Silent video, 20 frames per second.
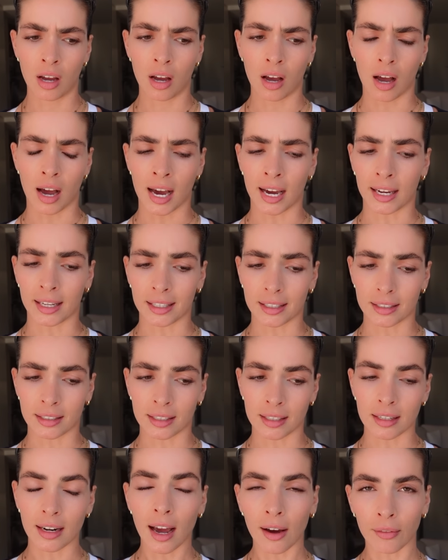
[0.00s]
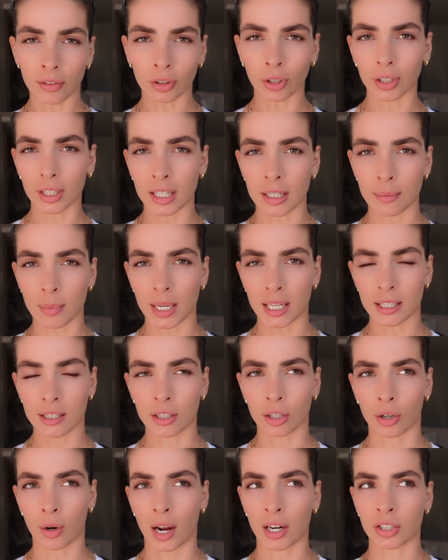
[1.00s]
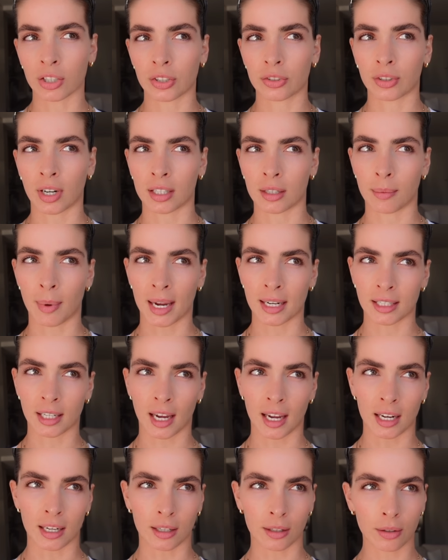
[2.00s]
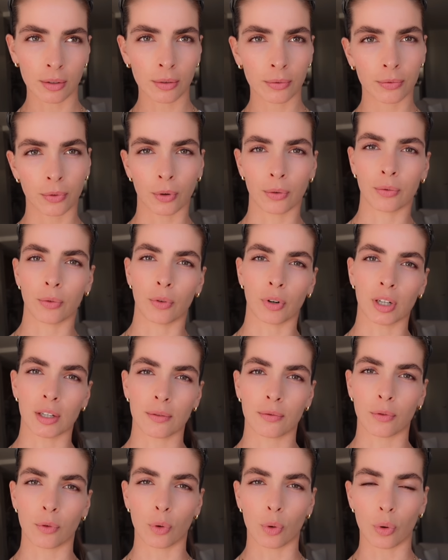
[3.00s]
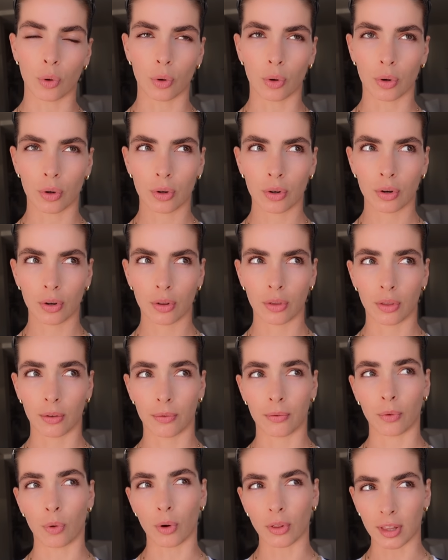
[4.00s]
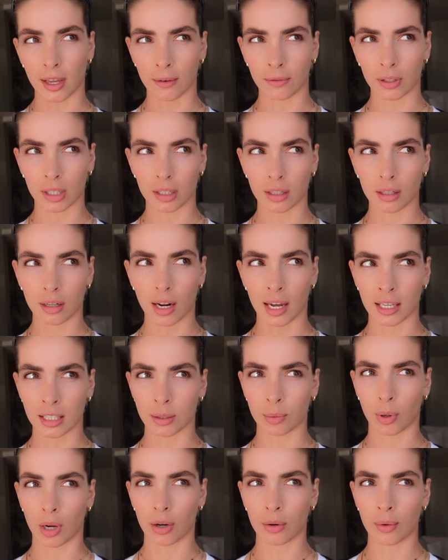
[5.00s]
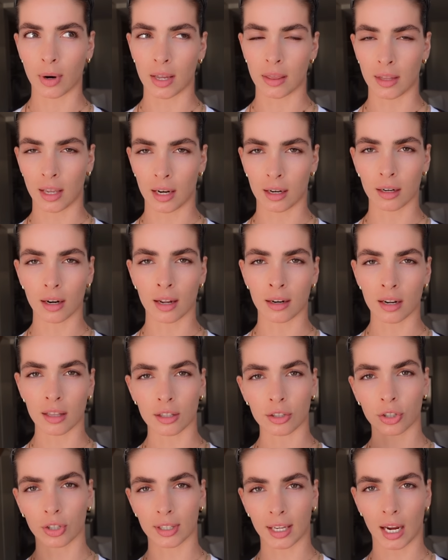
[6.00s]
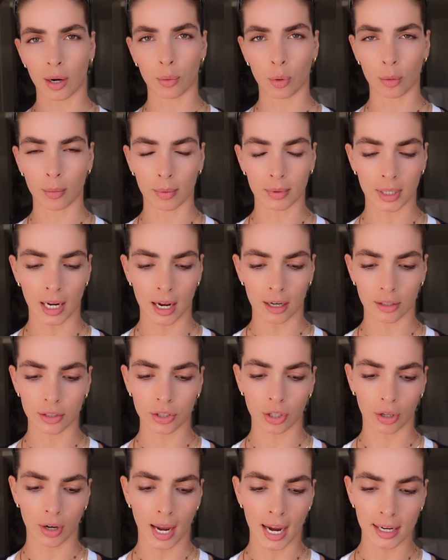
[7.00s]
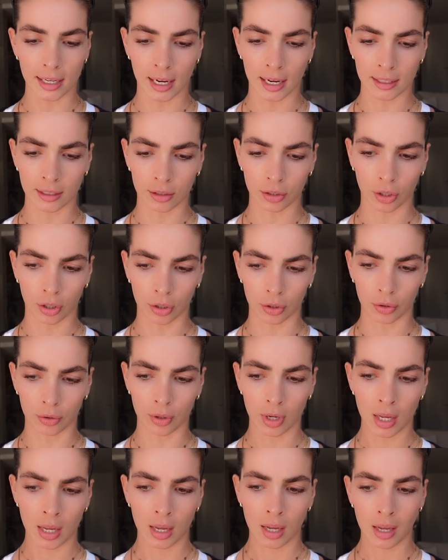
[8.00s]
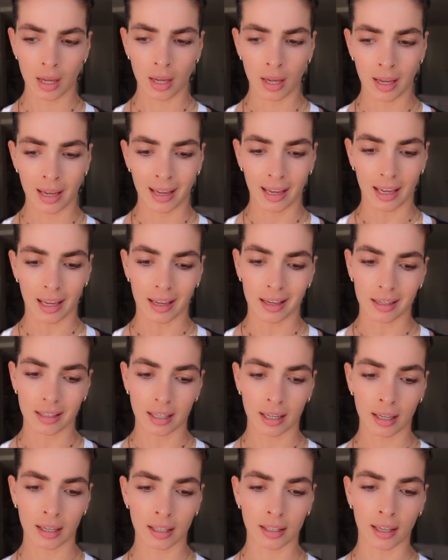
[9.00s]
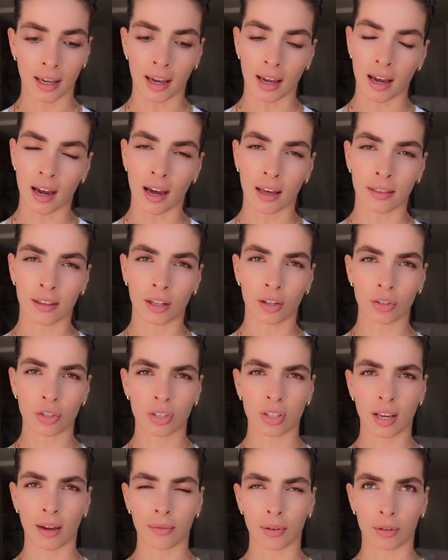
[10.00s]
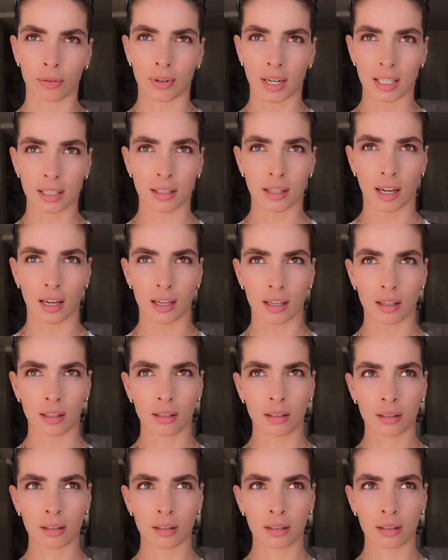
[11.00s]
I didn't have a lot in me. So I just tried to maintain 440 for the 4th effort as well, and then another 2K warm up down. So 8Ks in total. And yeah, I think I'll just have a rest day